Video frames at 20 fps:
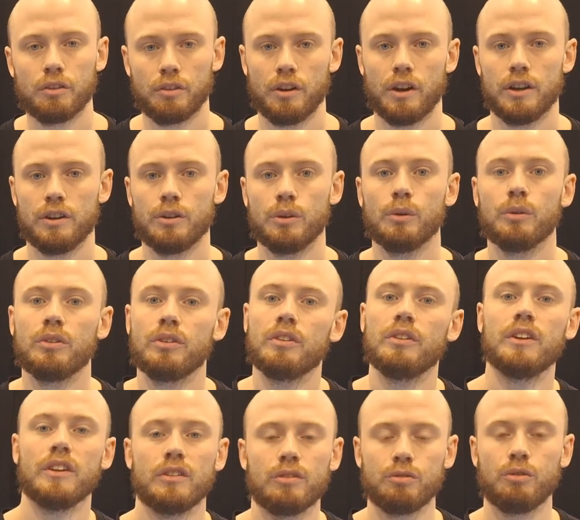So they use
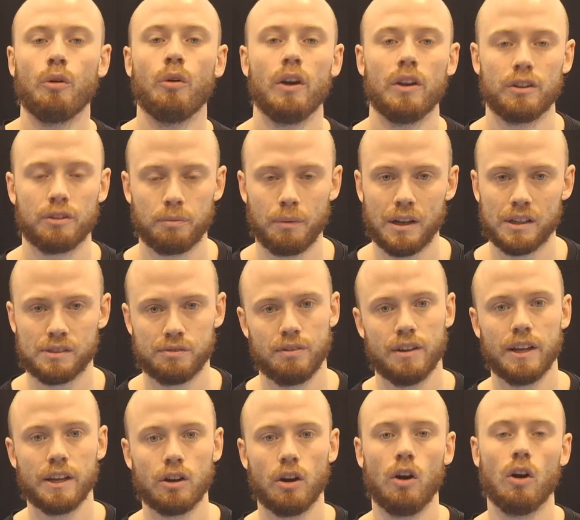this forehand smash
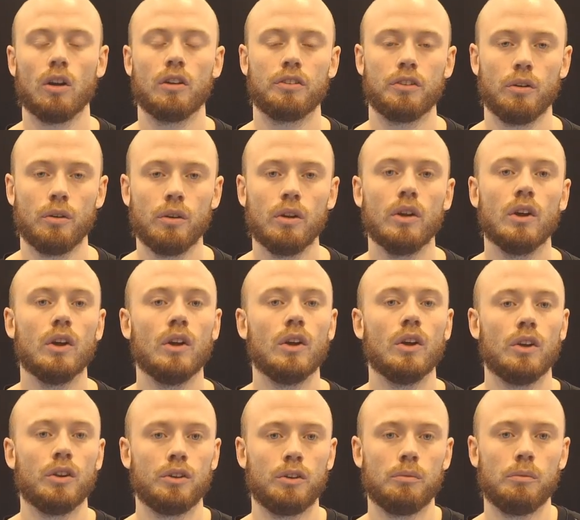flick also
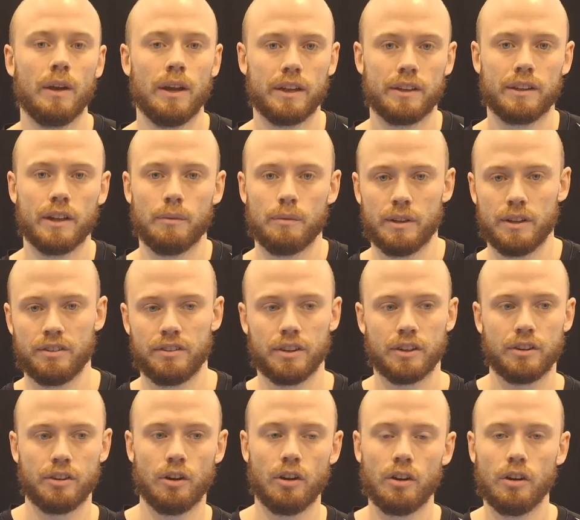to make them
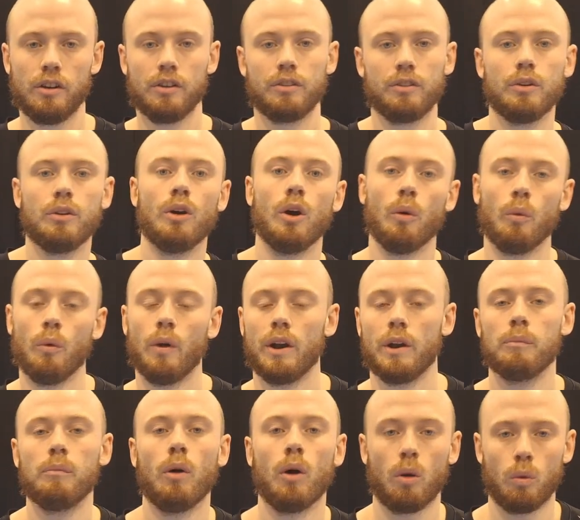insecure to know where
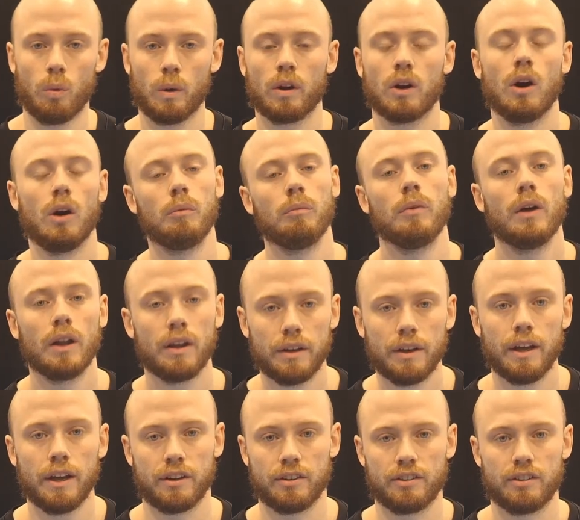the ball will come
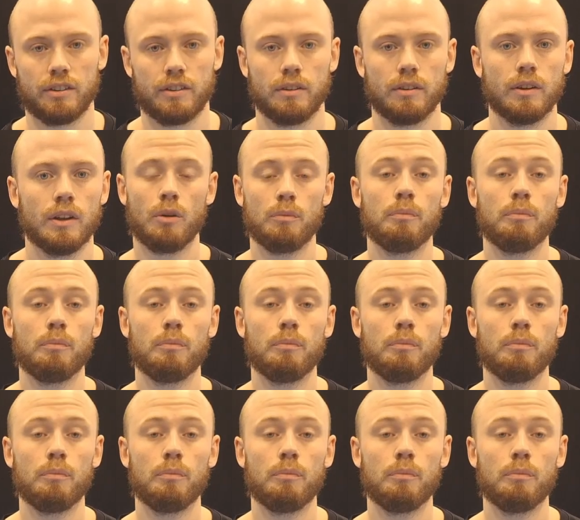next.